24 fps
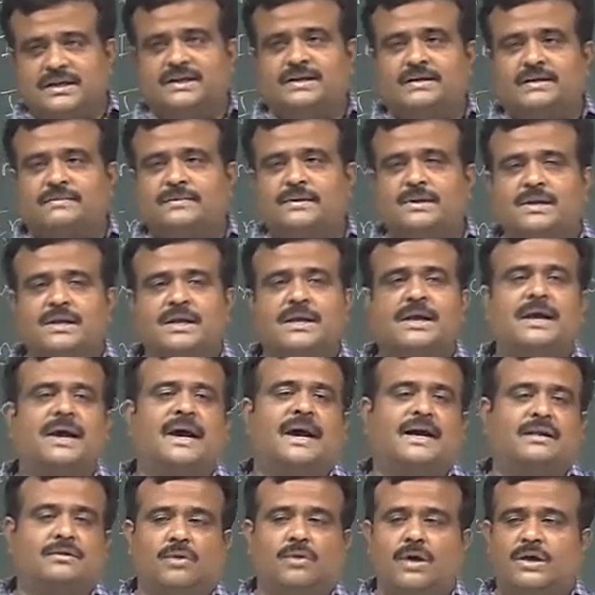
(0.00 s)
table,
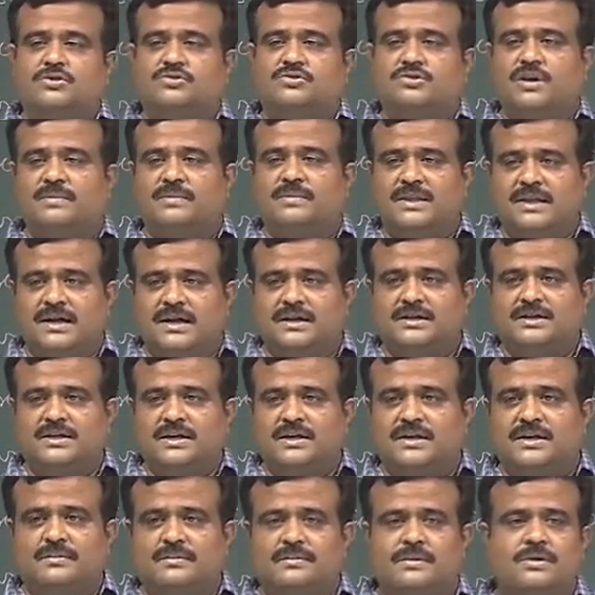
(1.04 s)
and once we have a larger
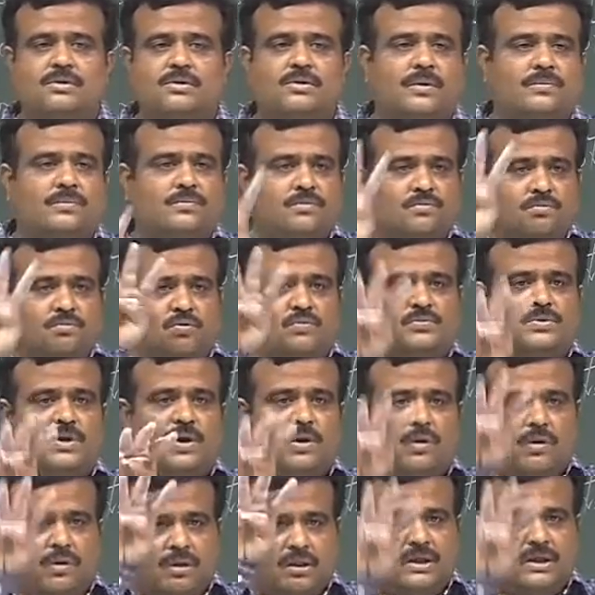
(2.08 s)
table, we have to move
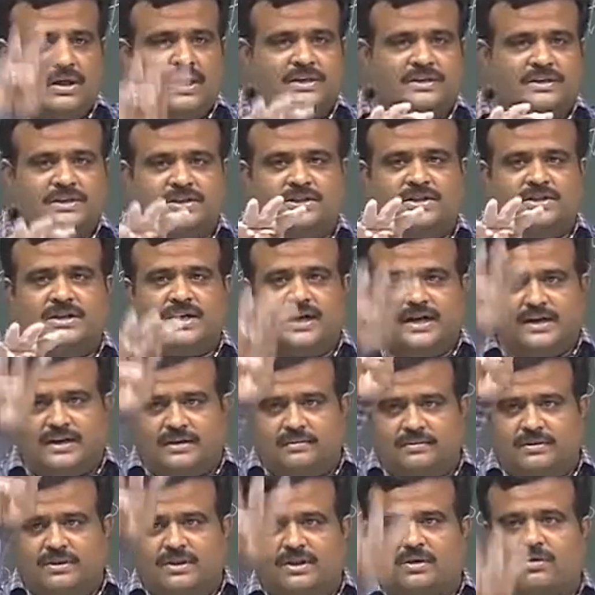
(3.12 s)
all the existing
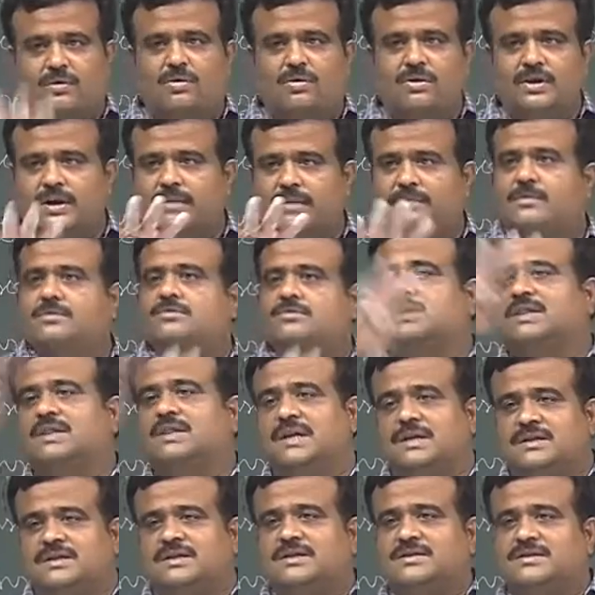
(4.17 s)
item on the old table to the
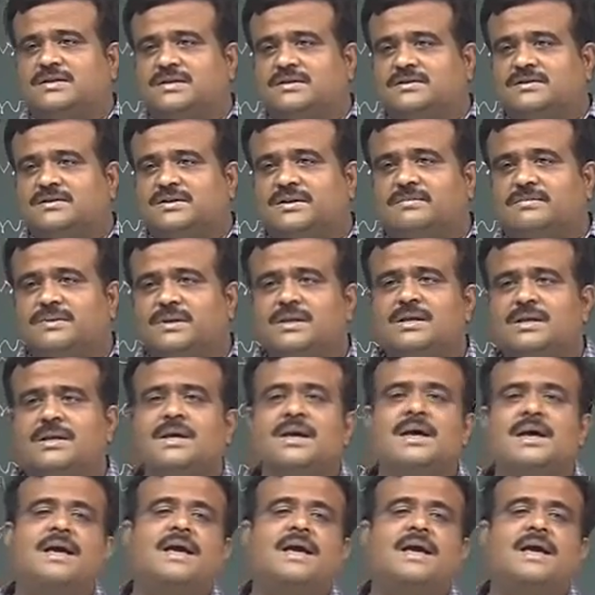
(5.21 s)
largest table,